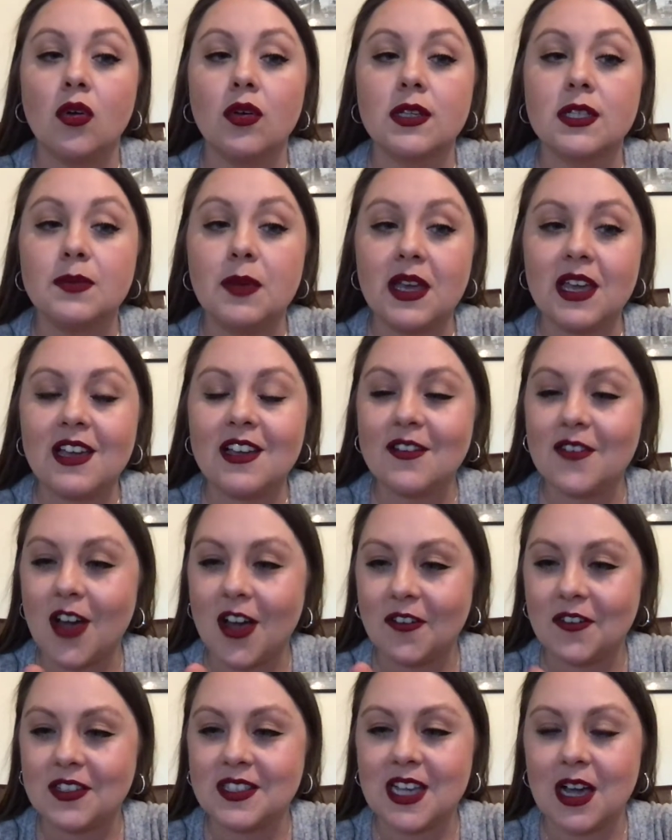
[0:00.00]
Speaking of
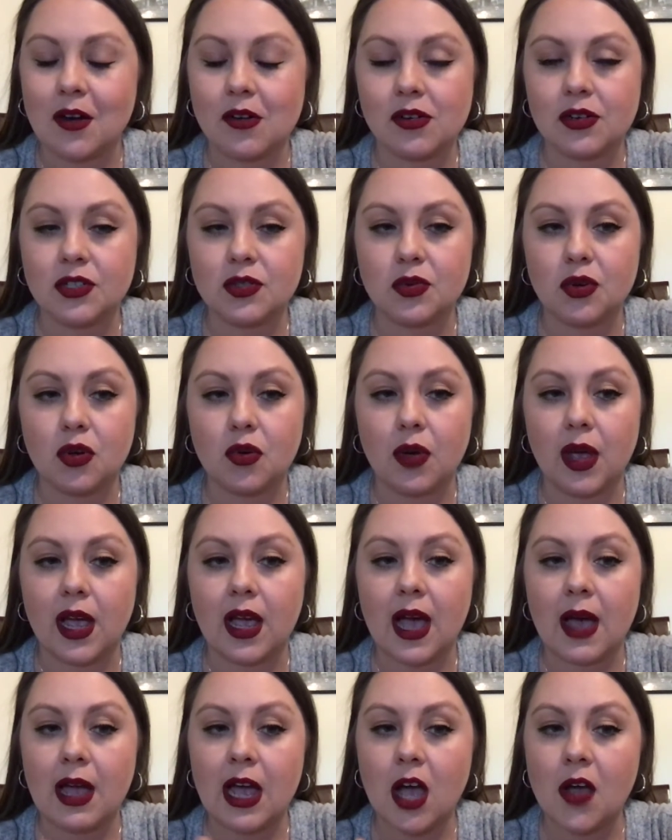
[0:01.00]
office hours, real
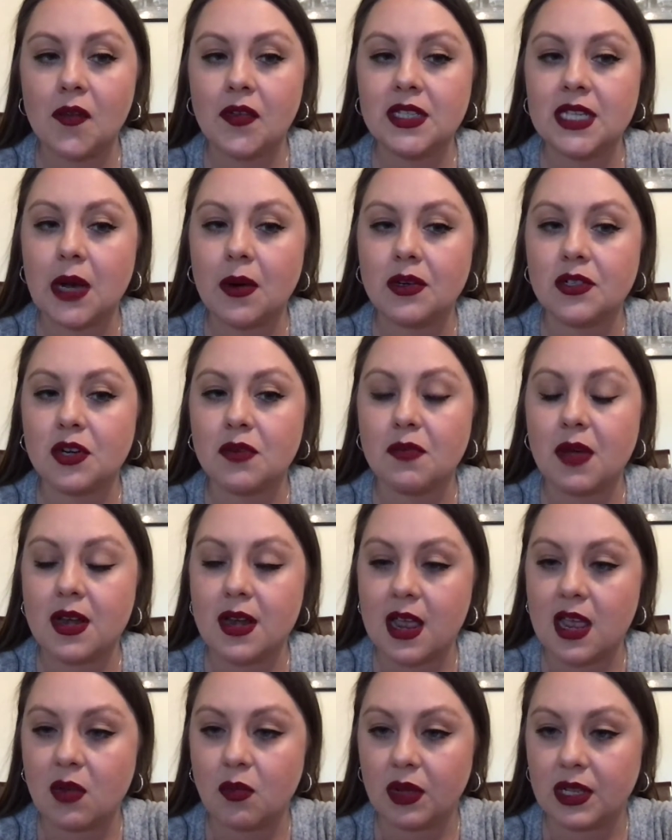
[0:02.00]
quick, my office hours are
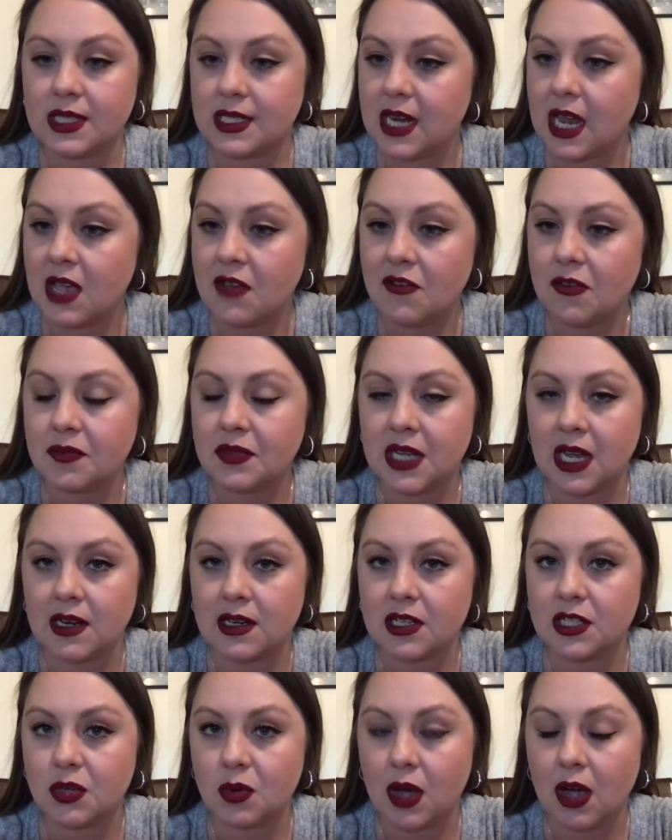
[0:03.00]
Monday and Wednesday from
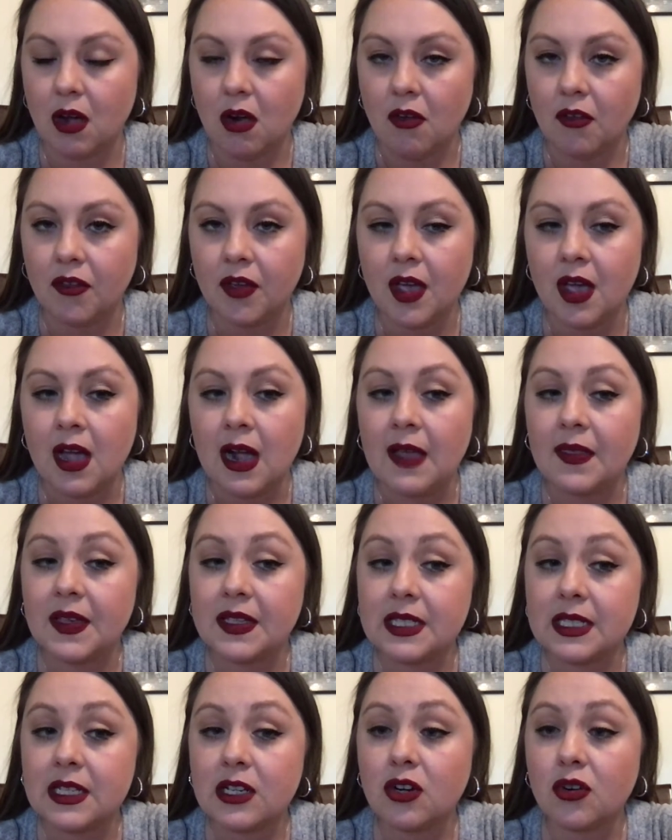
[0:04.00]
10 to 12.
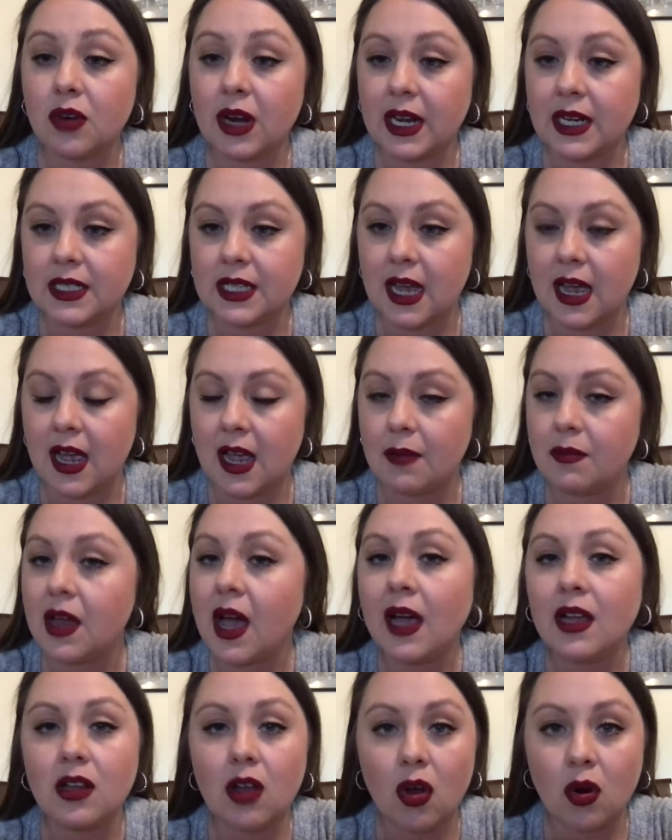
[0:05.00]
This is a great time,
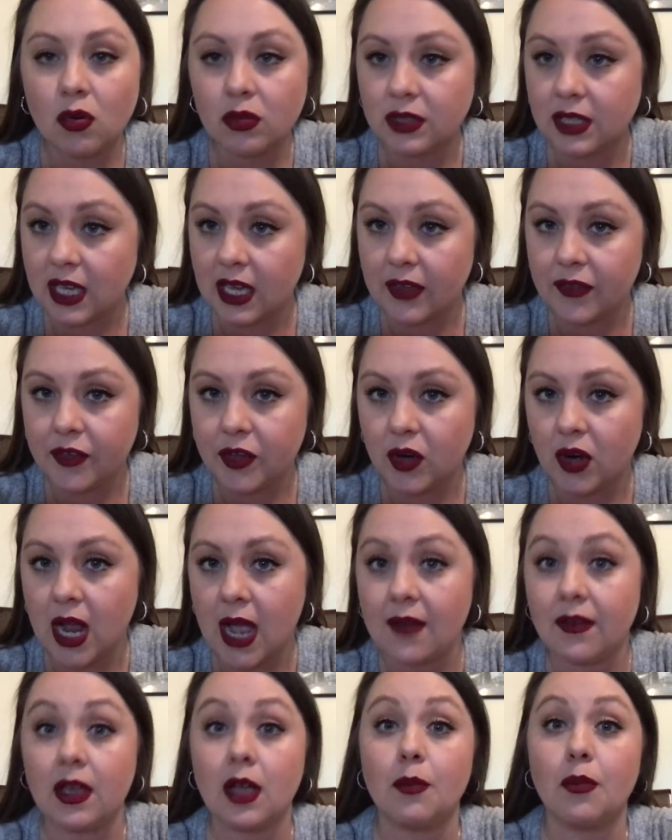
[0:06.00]
not only if you're
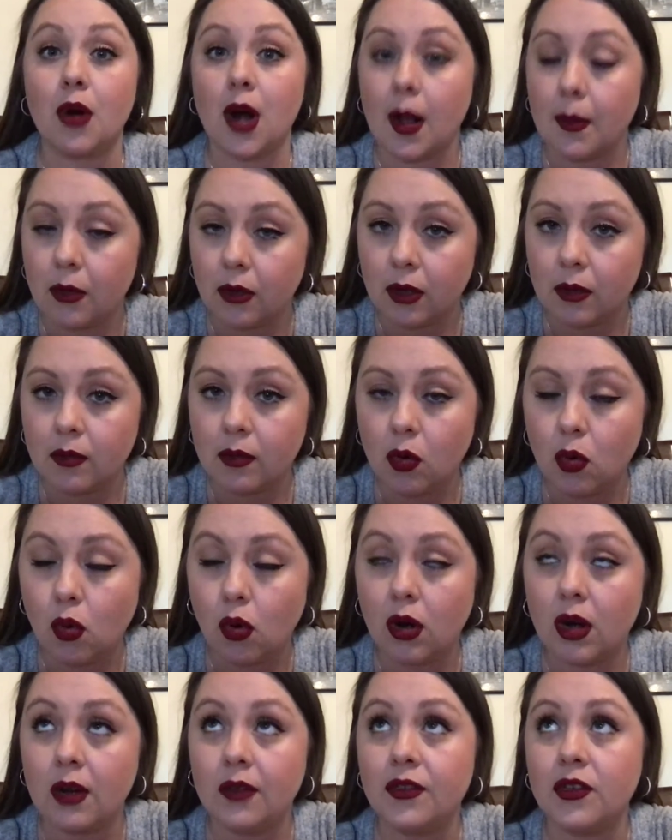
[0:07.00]
having a problem
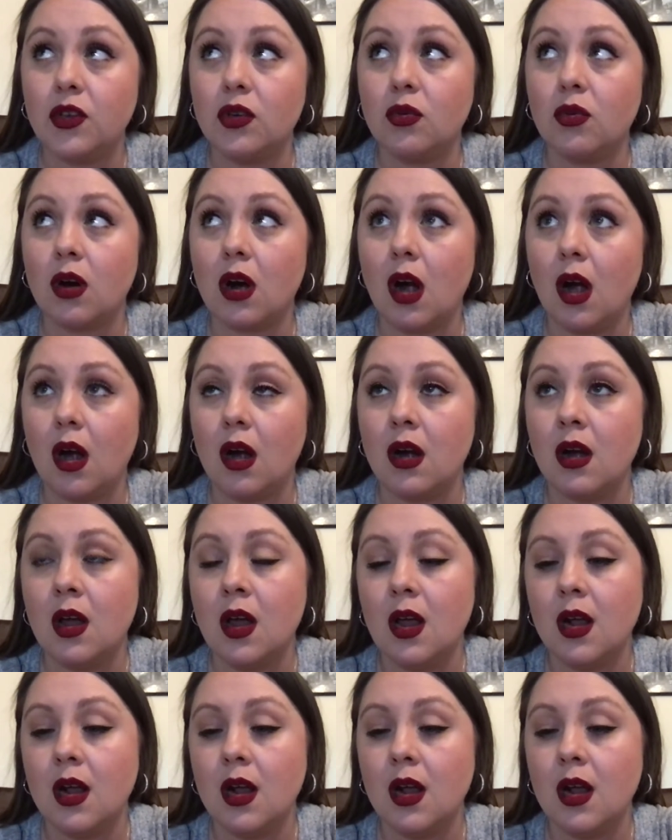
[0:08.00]
or if you are,